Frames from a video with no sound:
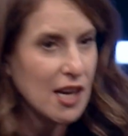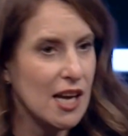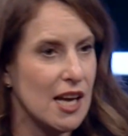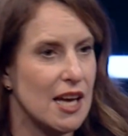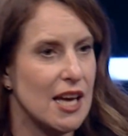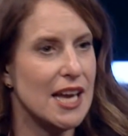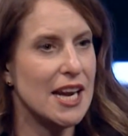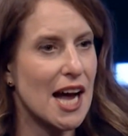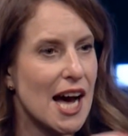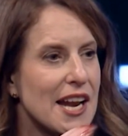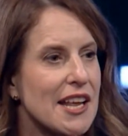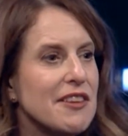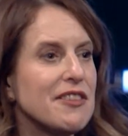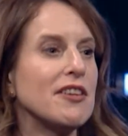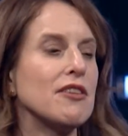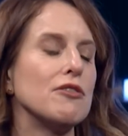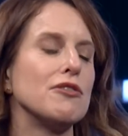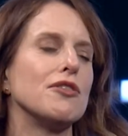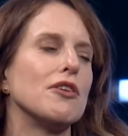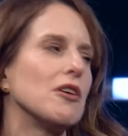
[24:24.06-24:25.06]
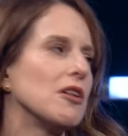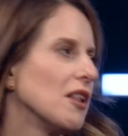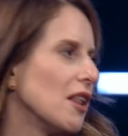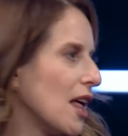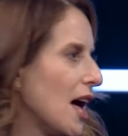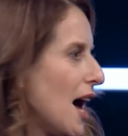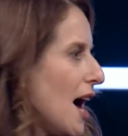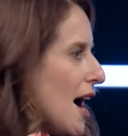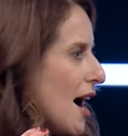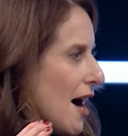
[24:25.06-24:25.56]
an audience here who's heard a
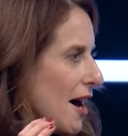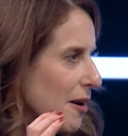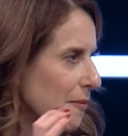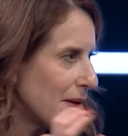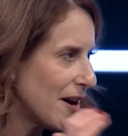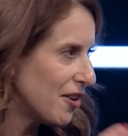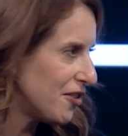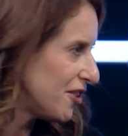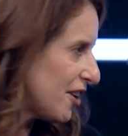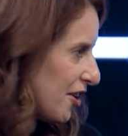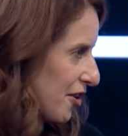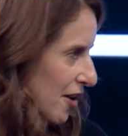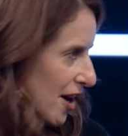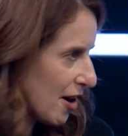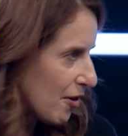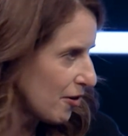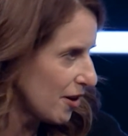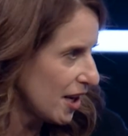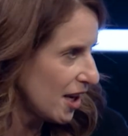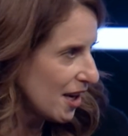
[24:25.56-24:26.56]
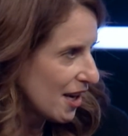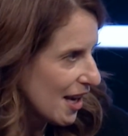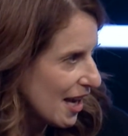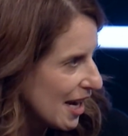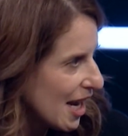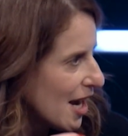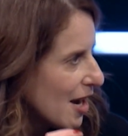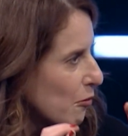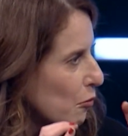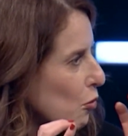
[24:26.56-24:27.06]
lot about gender equity, and
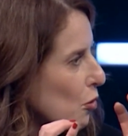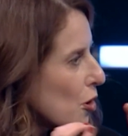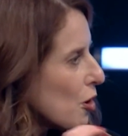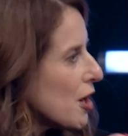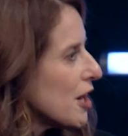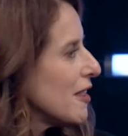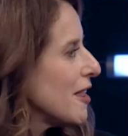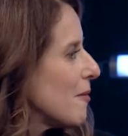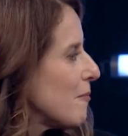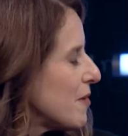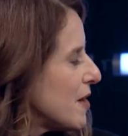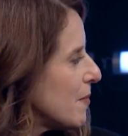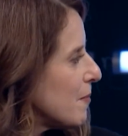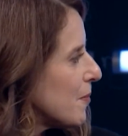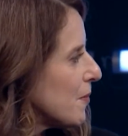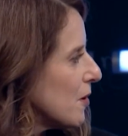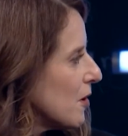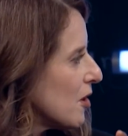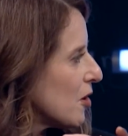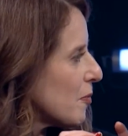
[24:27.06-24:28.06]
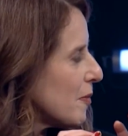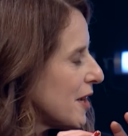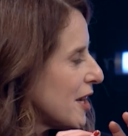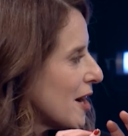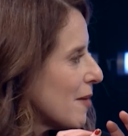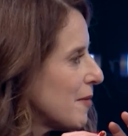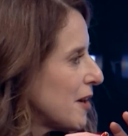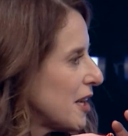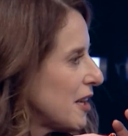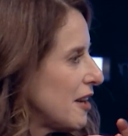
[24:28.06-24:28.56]
I worry that people are
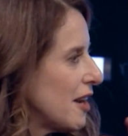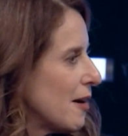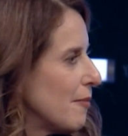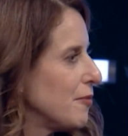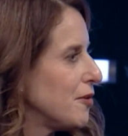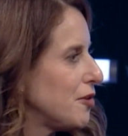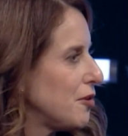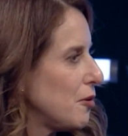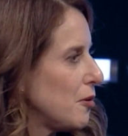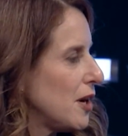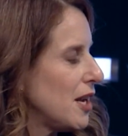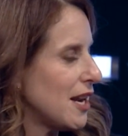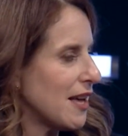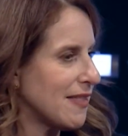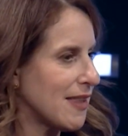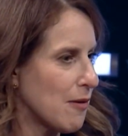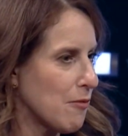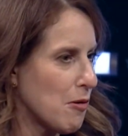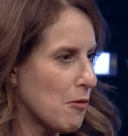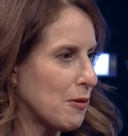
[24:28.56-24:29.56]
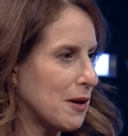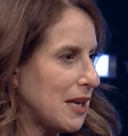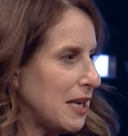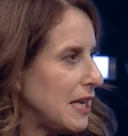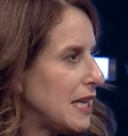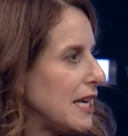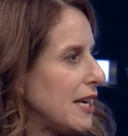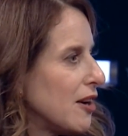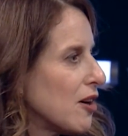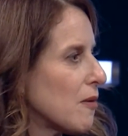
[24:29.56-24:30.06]
becoming numb to it, and that what we
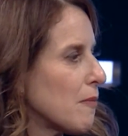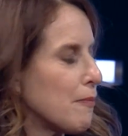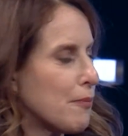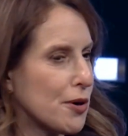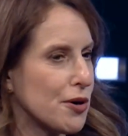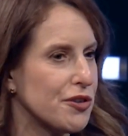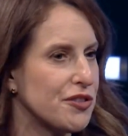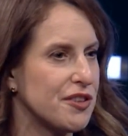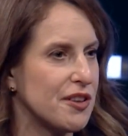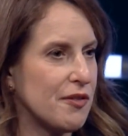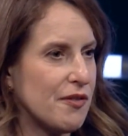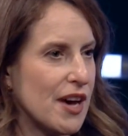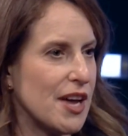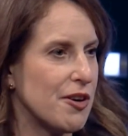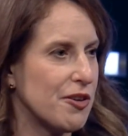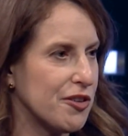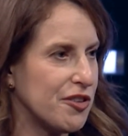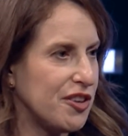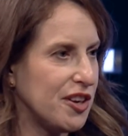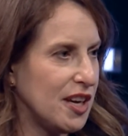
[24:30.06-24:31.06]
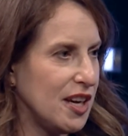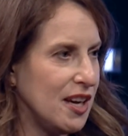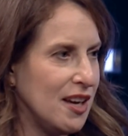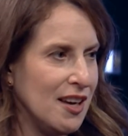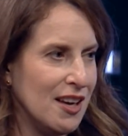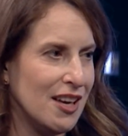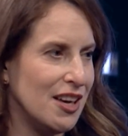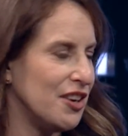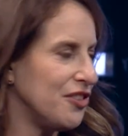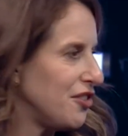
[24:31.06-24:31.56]
need are bursts of energy
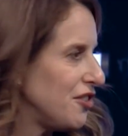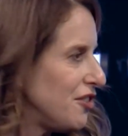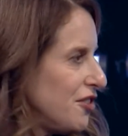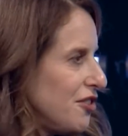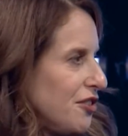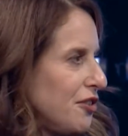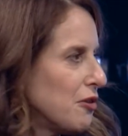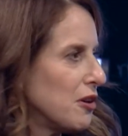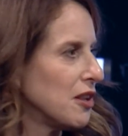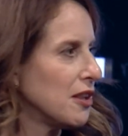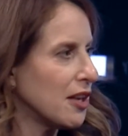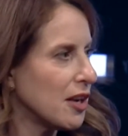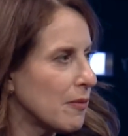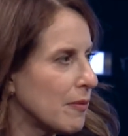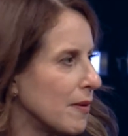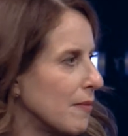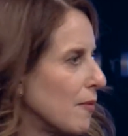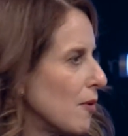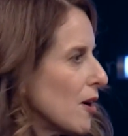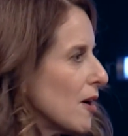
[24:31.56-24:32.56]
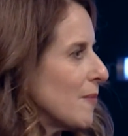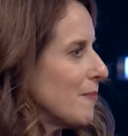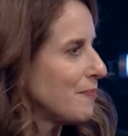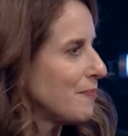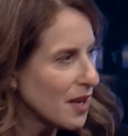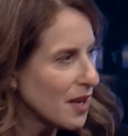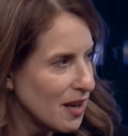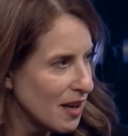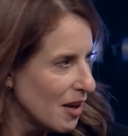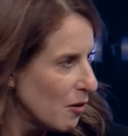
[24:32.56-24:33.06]
to just do a little bit more
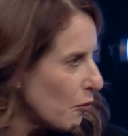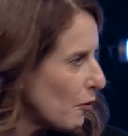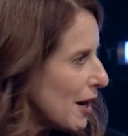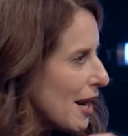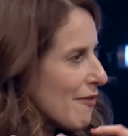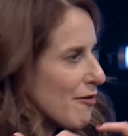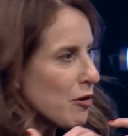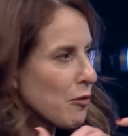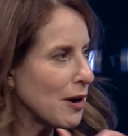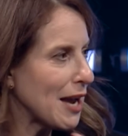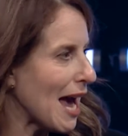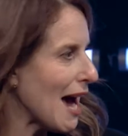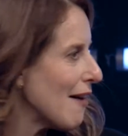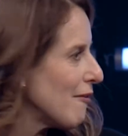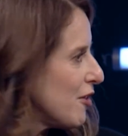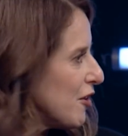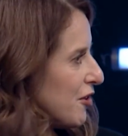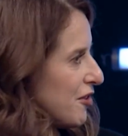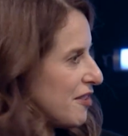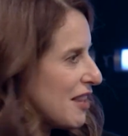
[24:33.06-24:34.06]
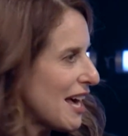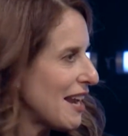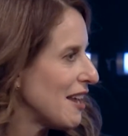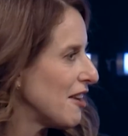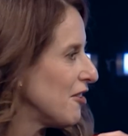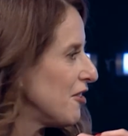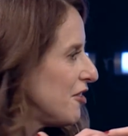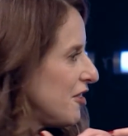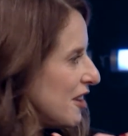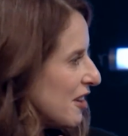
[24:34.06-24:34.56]
whenever we have those, that
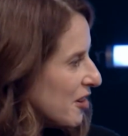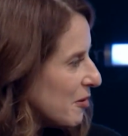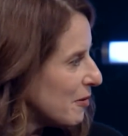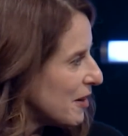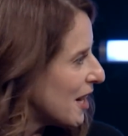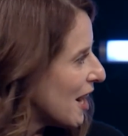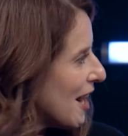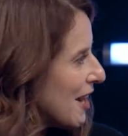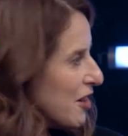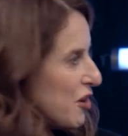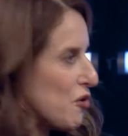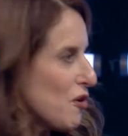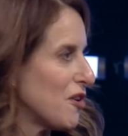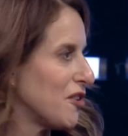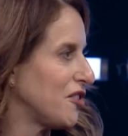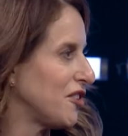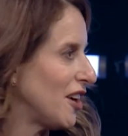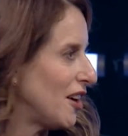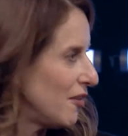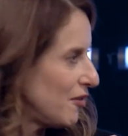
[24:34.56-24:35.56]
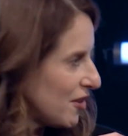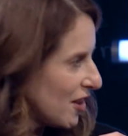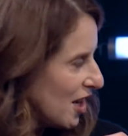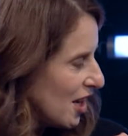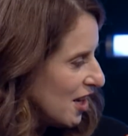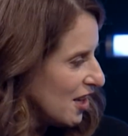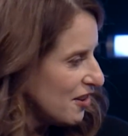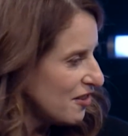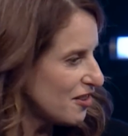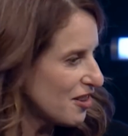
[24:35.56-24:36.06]
energy and to be kind to ourselves.
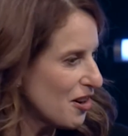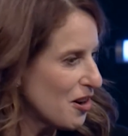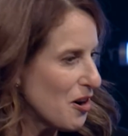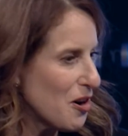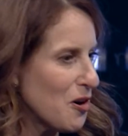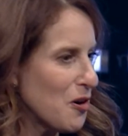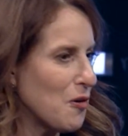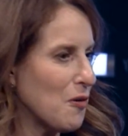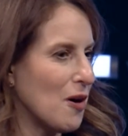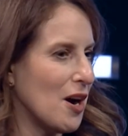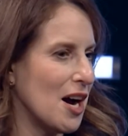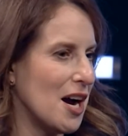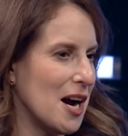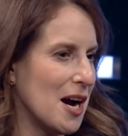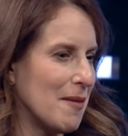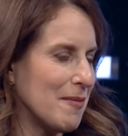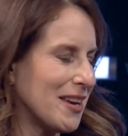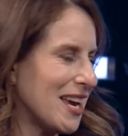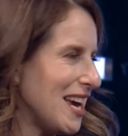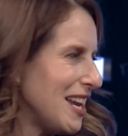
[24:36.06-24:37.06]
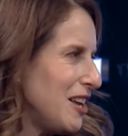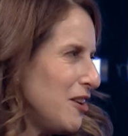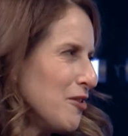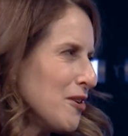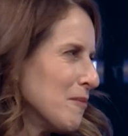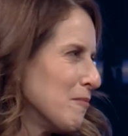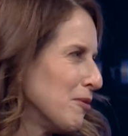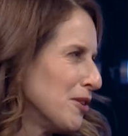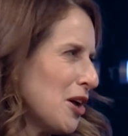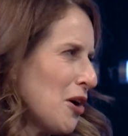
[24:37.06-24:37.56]
So, um, Katie, you
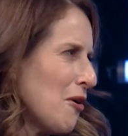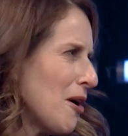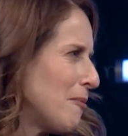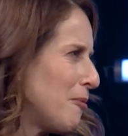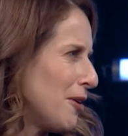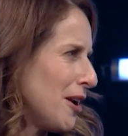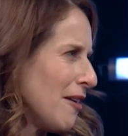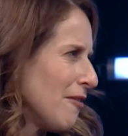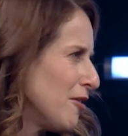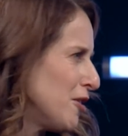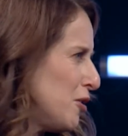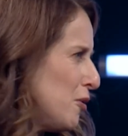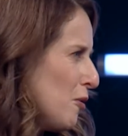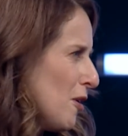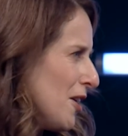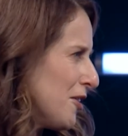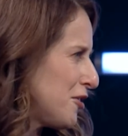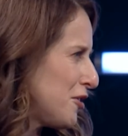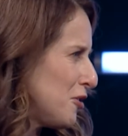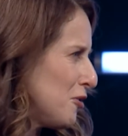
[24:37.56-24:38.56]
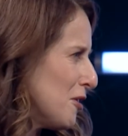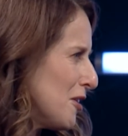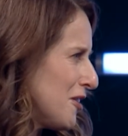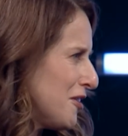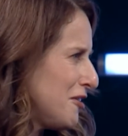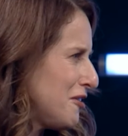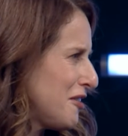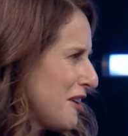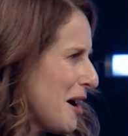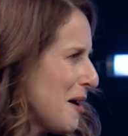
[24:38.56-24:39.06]
can blow up whatever you want to on
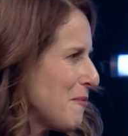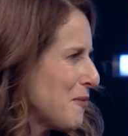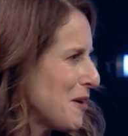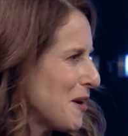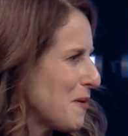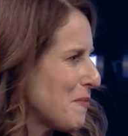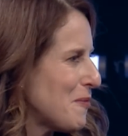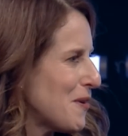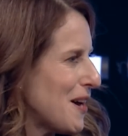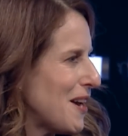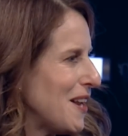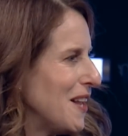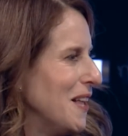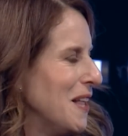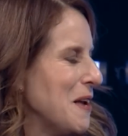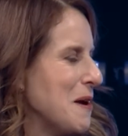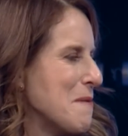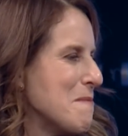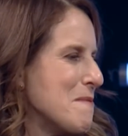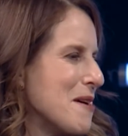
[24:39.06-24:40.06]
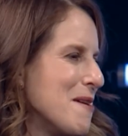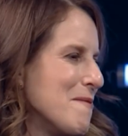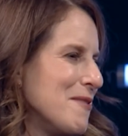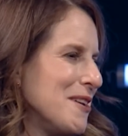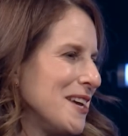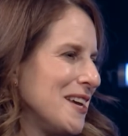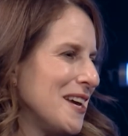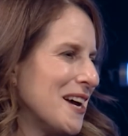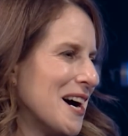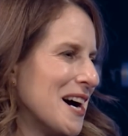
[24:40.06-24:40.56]
this topic, but
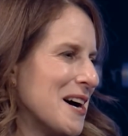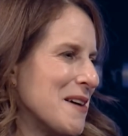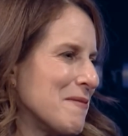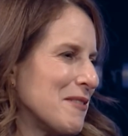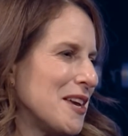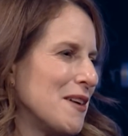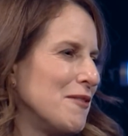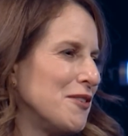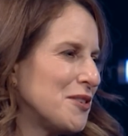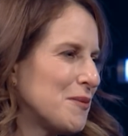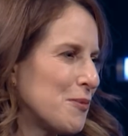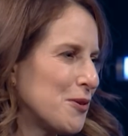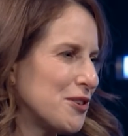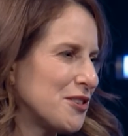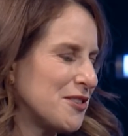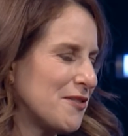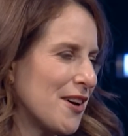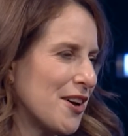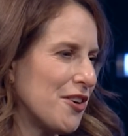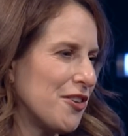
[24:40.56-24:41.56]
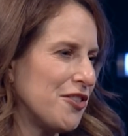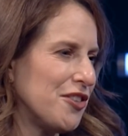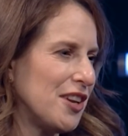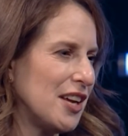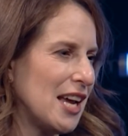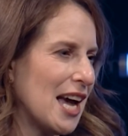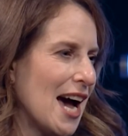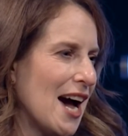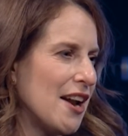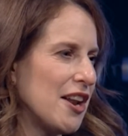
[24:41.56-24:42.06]
maybe um, give us a burst of
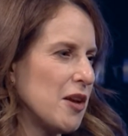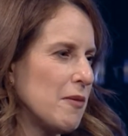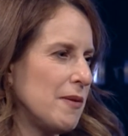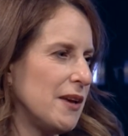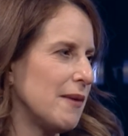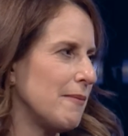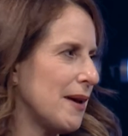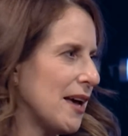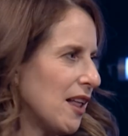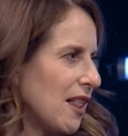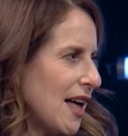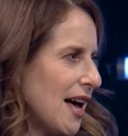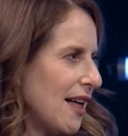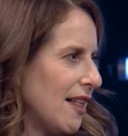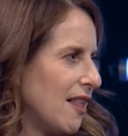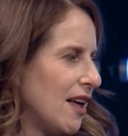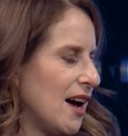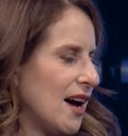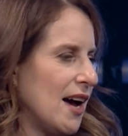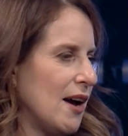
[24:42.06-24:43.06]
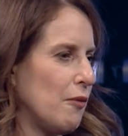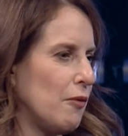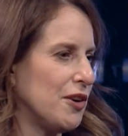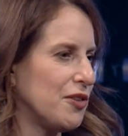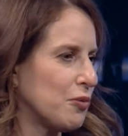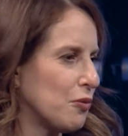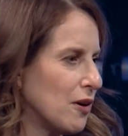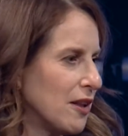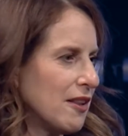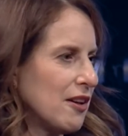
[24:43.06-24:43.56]
energy. How do you be a male ally?
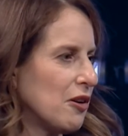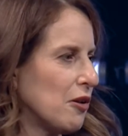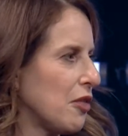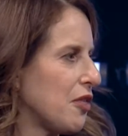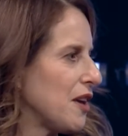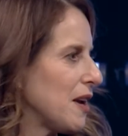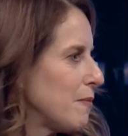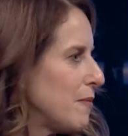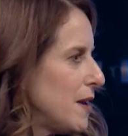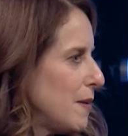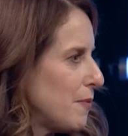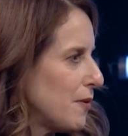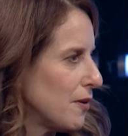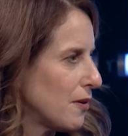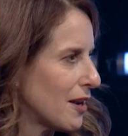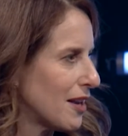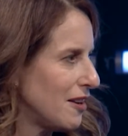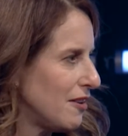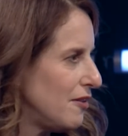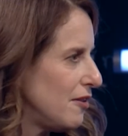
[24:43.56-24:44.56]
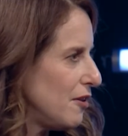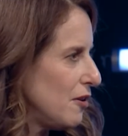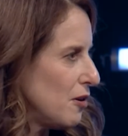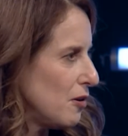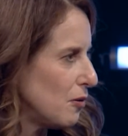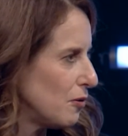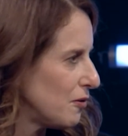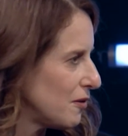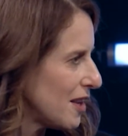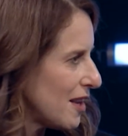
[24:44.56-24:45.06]
What's one little thing people can
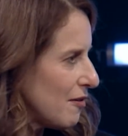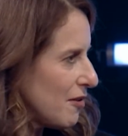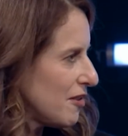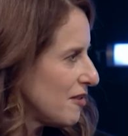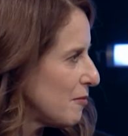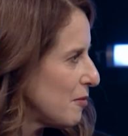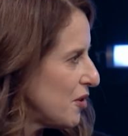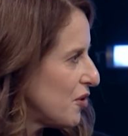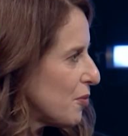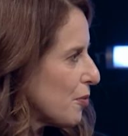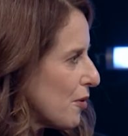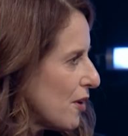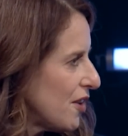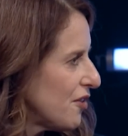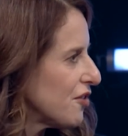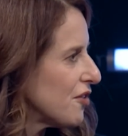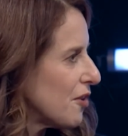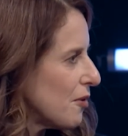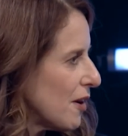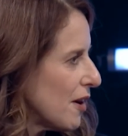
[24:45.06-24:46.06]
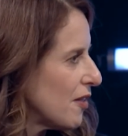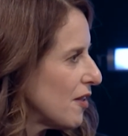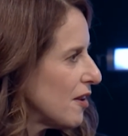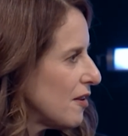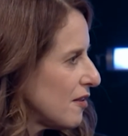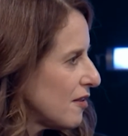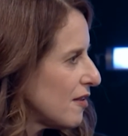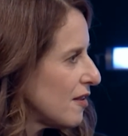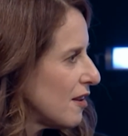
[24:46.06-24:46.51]
do? Give us some inspiration around this.